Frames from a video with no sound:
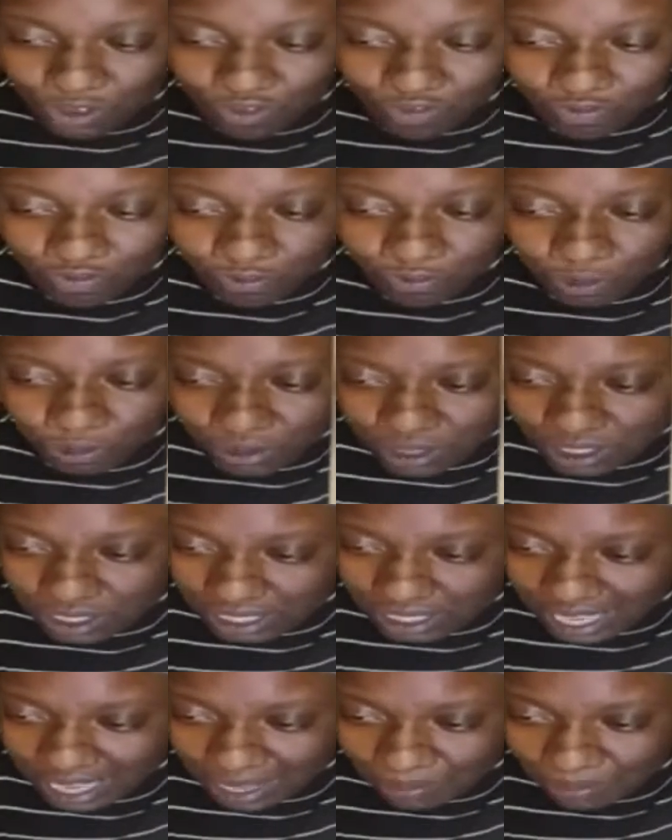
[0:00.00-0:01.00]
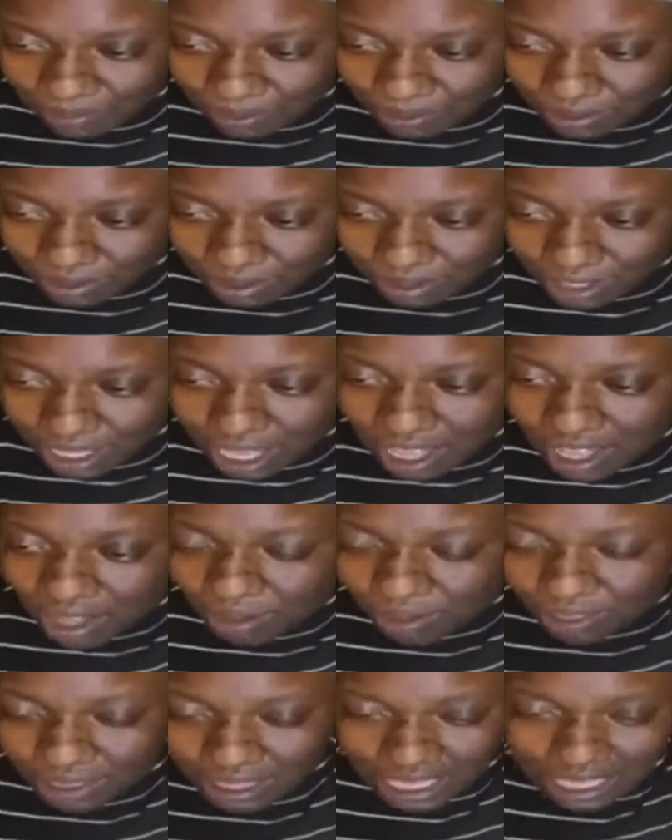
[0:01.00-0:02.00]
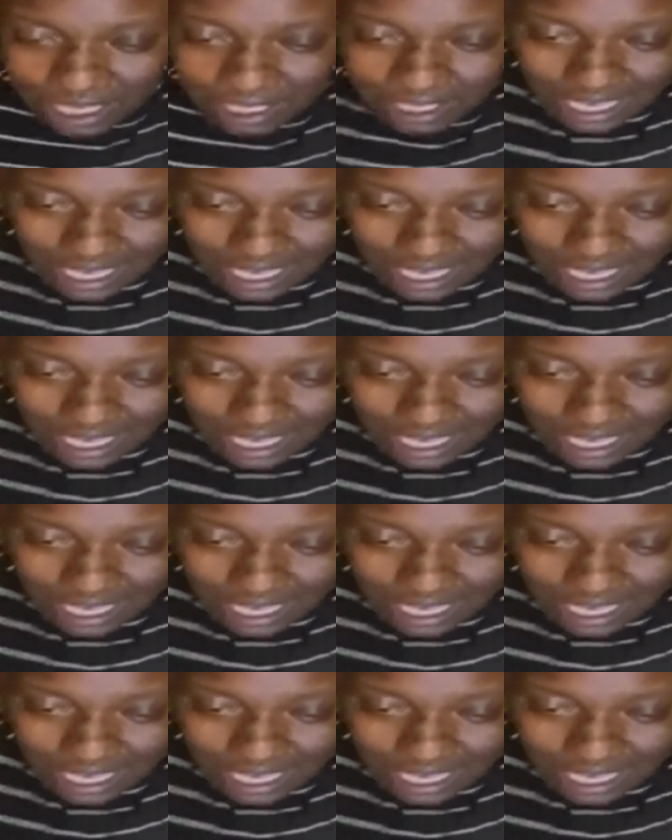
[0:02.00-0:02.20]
fruits of labors. These